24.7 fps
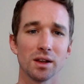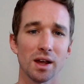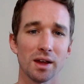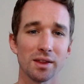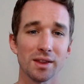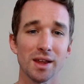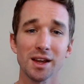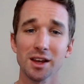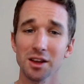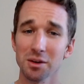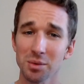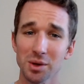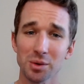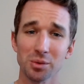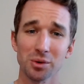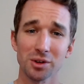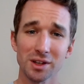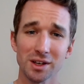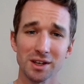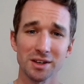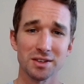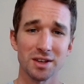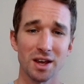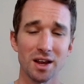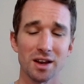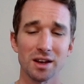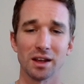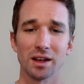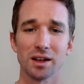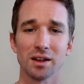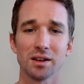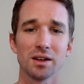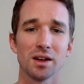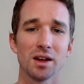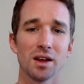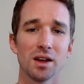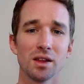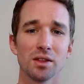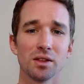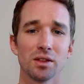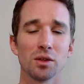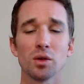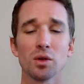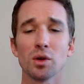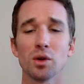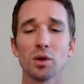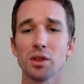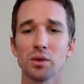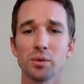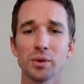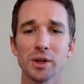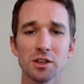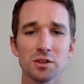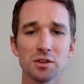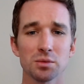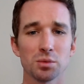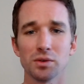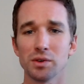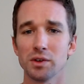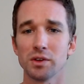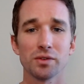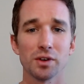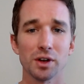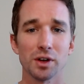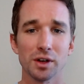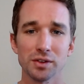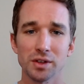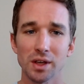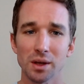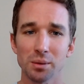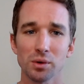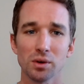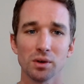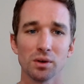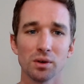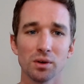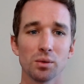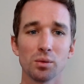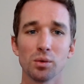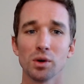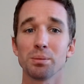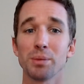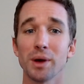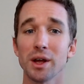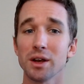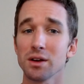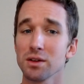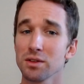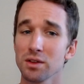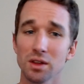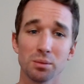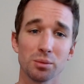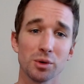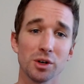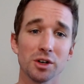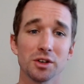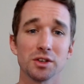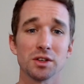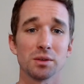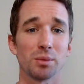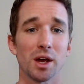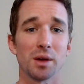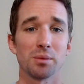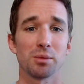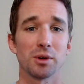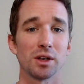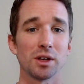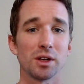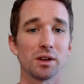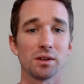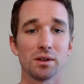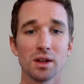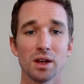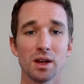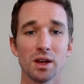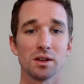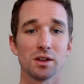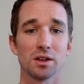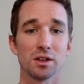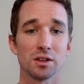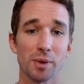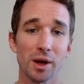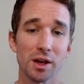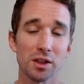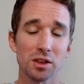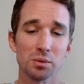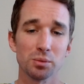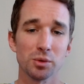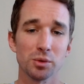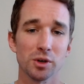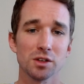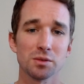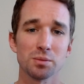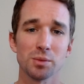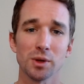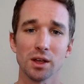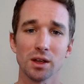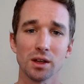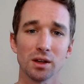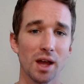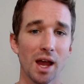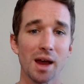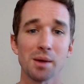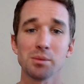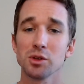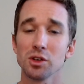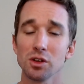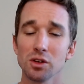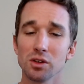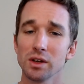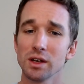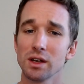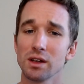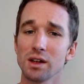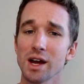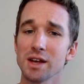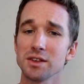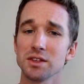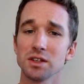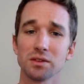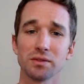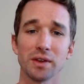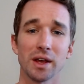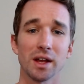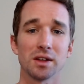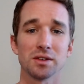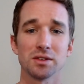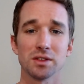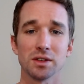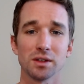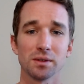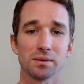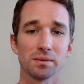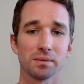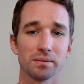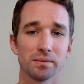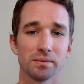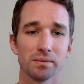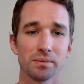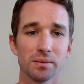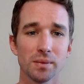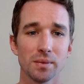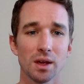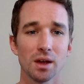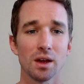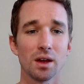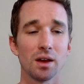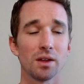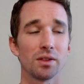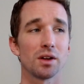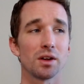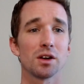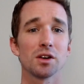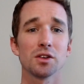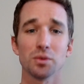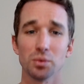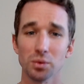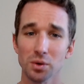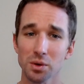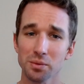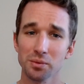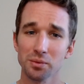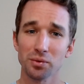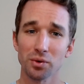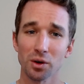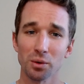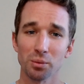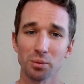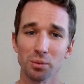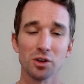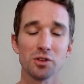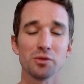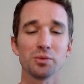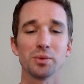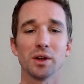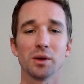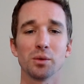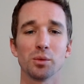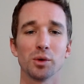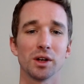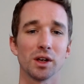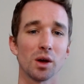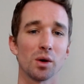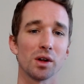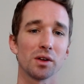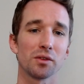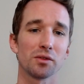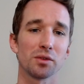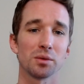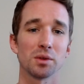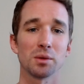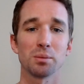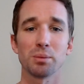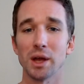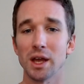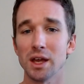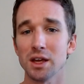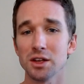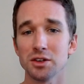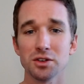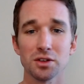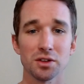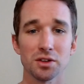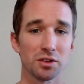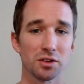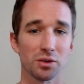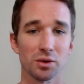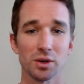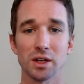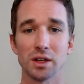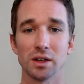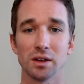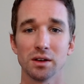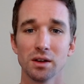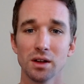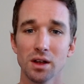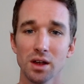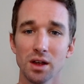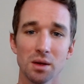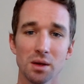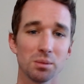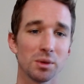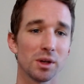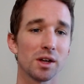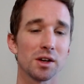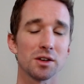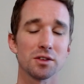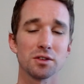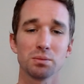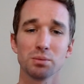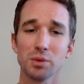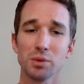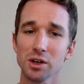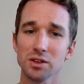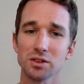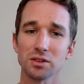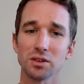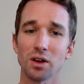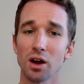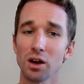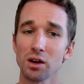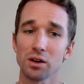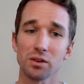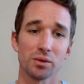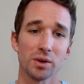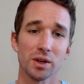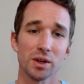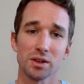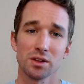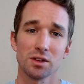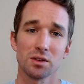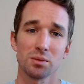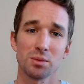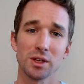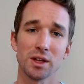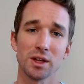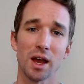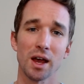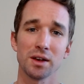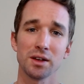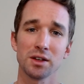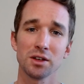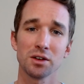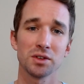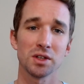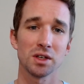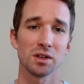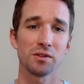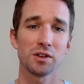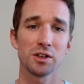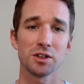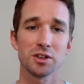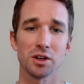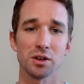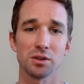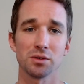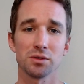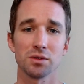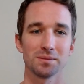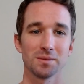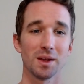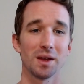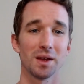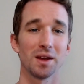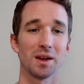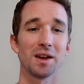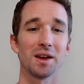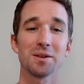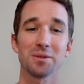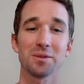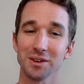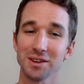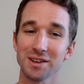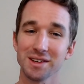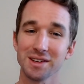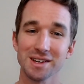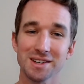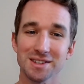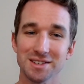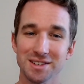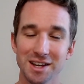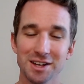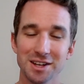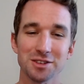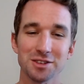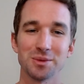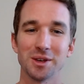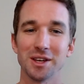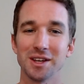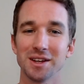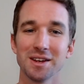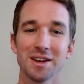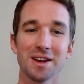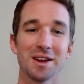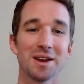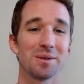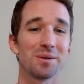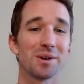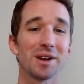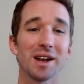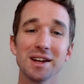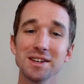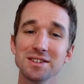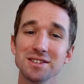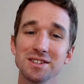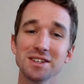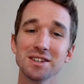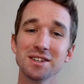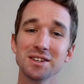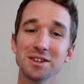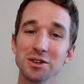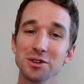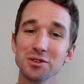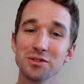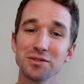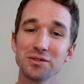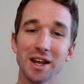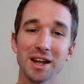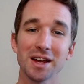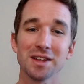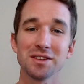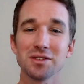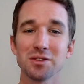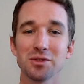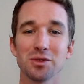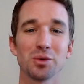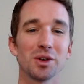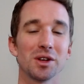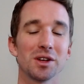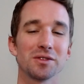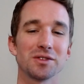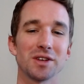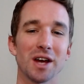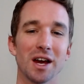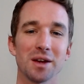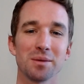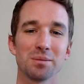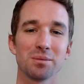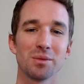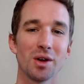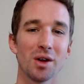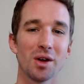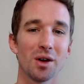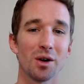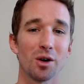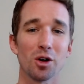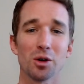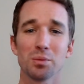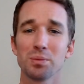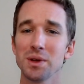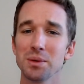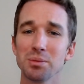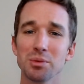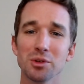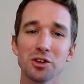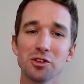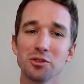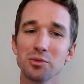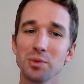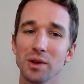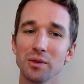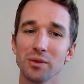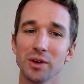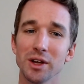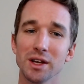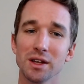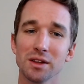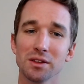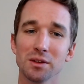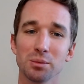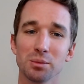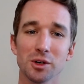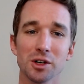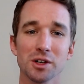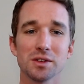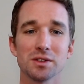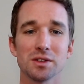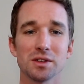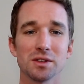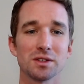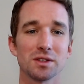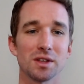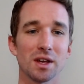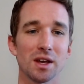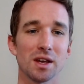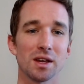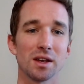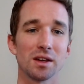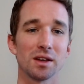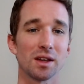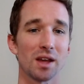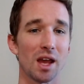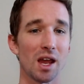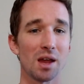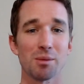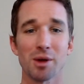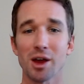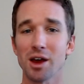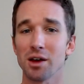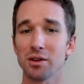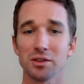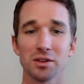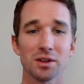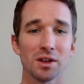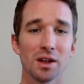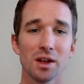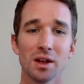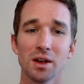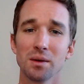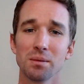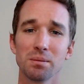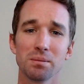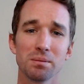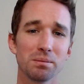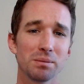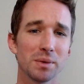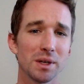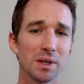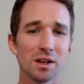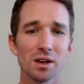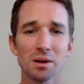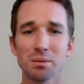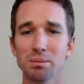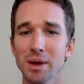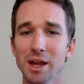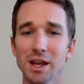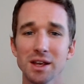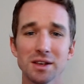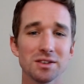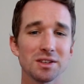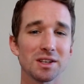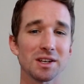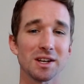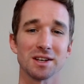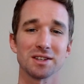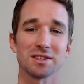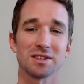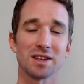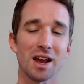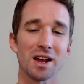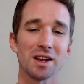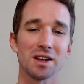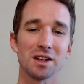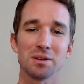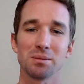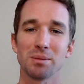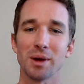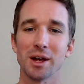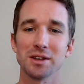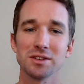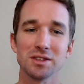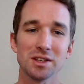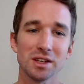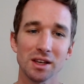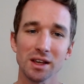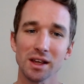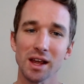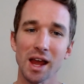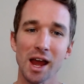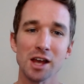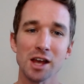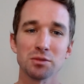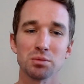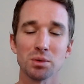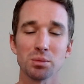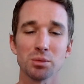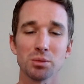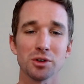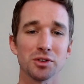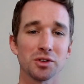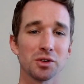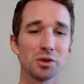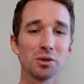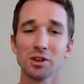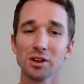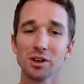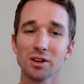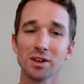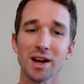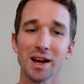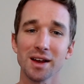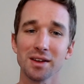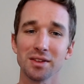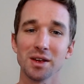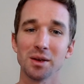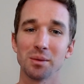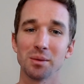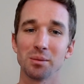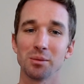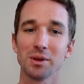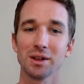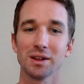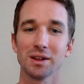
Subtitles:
and that can be really exciting. The Lord of the Rings movies, for example, were better than the books in my opinion, despite the books being absolutely classic fantasy. There is room for improvement when going from the page to the screen, because books aren't written to be ideal TV shows. It really excites me when I see new fans of The Wheel of Time, or people who've been reading the books since they came out, be amazed and excited by seeing cast members who look like them.